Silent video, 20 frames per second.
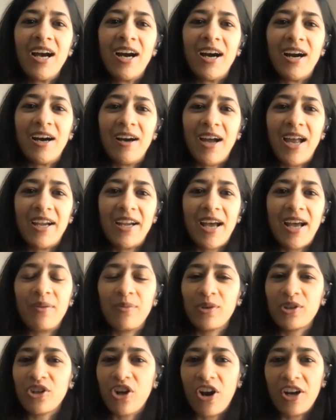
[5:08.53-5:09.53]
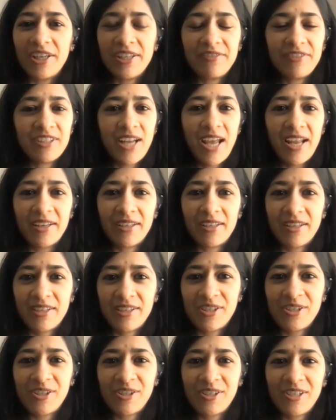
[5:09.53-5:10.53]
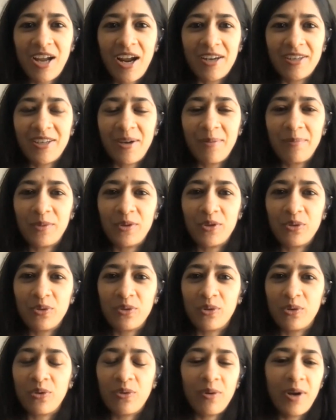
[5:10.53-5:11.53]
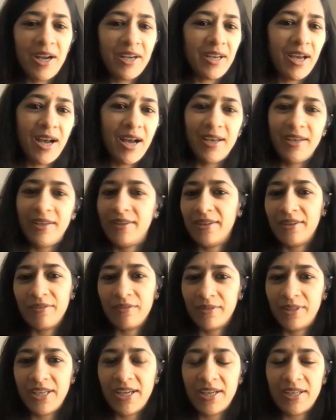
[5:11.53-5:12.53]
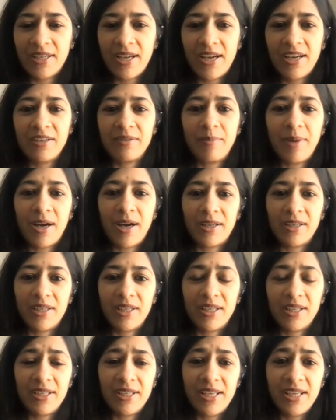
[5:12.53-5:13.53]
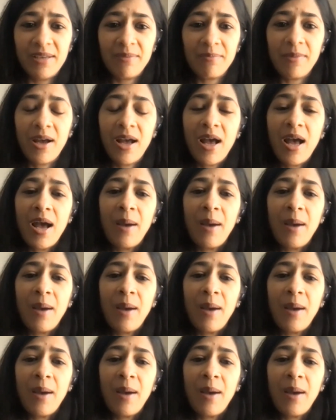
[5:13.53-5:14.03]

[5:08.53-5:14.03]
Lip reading: and I would not even encourage a startup to go and hire the entire marketing team.